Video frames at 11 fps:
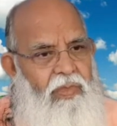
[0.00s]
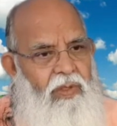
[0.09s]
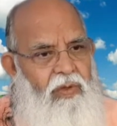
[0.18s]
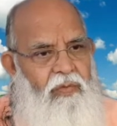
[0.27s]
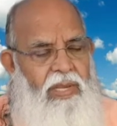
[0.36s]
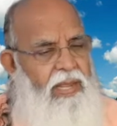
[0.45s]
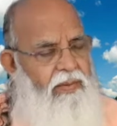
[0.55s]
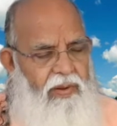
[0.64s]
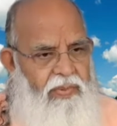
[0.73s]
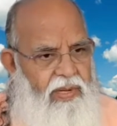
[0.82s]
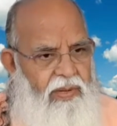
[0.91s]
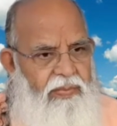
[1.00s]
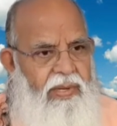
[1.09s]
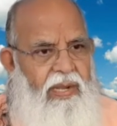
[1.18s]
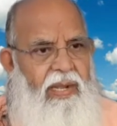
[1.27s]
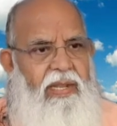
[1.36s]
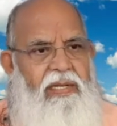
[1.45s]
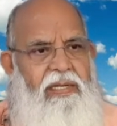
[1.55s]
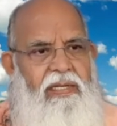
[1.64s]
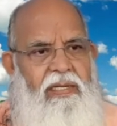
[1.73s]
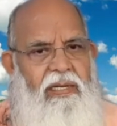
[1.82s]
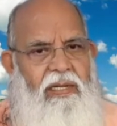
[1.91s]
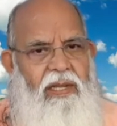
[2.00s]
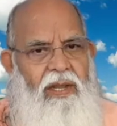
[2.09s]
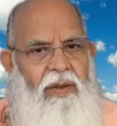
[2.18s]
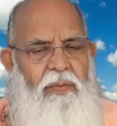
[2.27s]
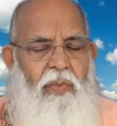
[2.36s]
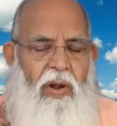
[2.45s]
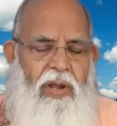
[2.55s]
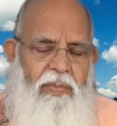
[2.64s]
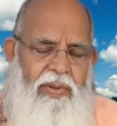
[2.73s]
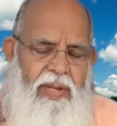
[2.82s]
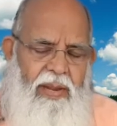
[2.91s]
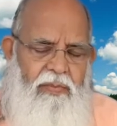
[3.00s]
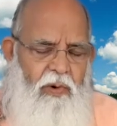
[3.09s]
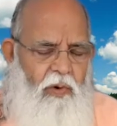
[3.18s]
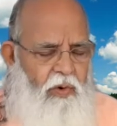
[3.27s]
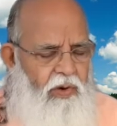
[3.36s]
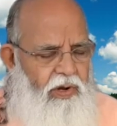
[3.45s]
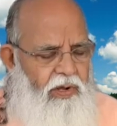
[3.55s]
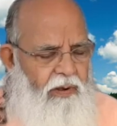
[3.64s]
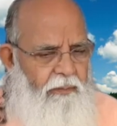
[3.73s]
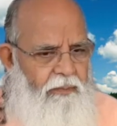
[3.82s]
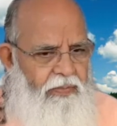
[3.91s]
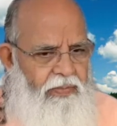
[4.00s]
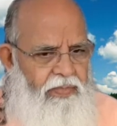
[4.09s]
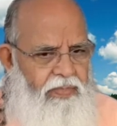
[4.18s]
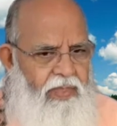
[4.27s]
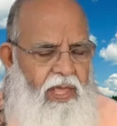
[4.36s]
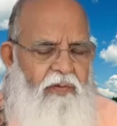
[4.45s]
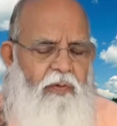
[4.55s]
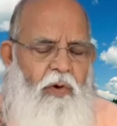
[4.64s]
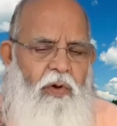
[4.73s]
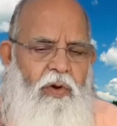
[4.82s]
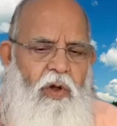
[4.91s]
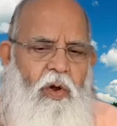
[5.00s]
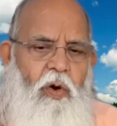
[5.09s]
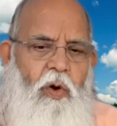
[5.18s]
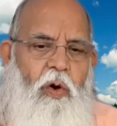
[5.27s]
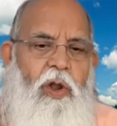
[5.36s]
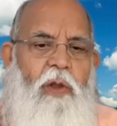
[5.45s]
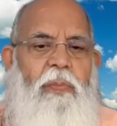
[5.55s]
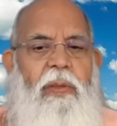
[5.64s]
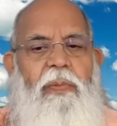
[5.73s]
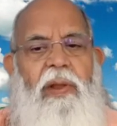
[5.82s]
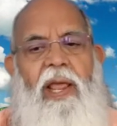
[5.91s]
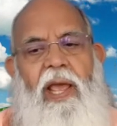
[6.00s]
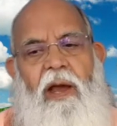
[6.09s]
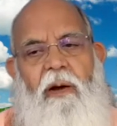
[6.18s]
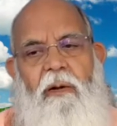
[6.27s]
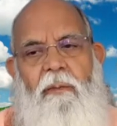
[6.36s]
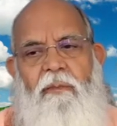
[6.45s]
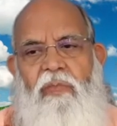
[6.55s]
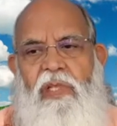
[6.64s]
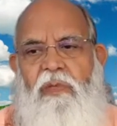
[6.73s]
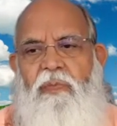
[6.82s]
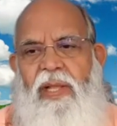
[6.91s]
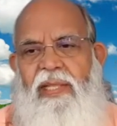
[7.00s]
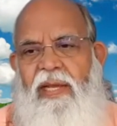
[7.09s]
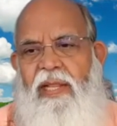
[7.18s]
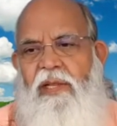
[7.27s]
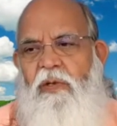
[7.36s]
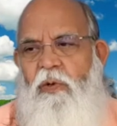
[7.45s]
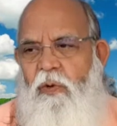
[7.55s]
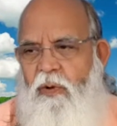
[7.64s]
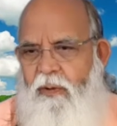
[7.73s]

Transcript: we never become middle aged. Body became old. Therefore, old people have this pathetic joke.